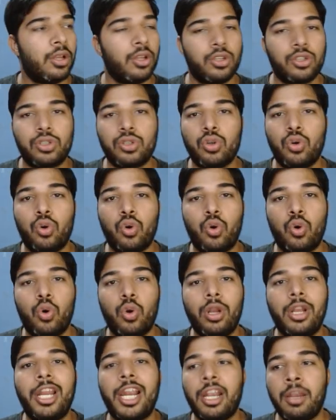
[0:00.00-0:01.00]
So
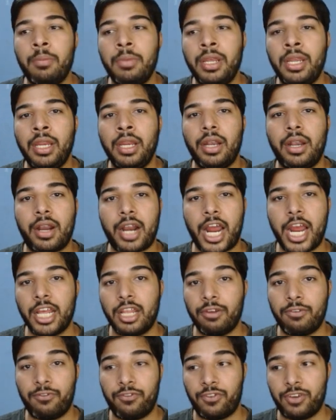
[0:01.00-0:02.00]
let me try
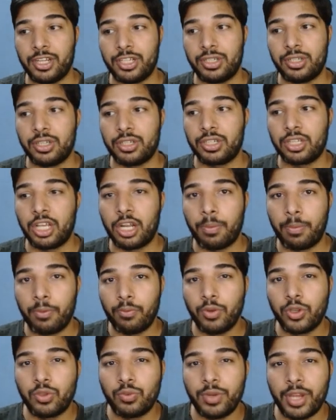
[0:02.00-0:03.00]
the first script
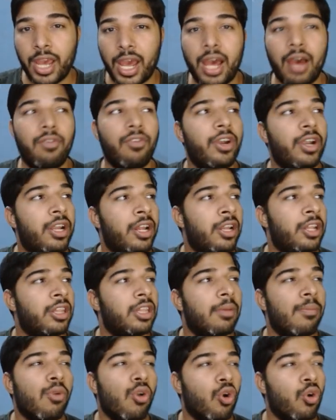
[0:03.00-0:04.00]
which we have written in
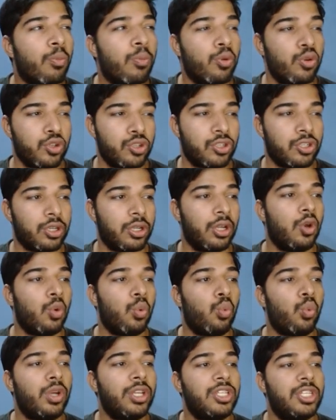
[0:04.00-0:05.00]
the blog post,
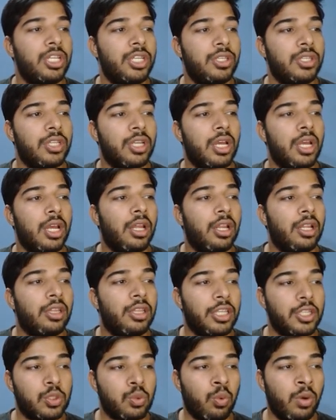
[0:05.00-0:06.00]
which is
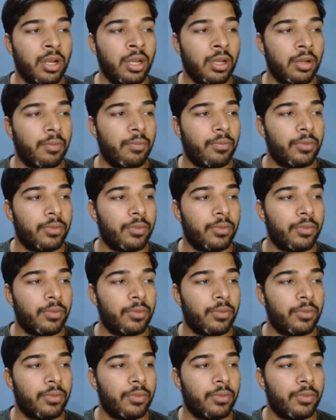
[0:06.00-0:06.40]
this one.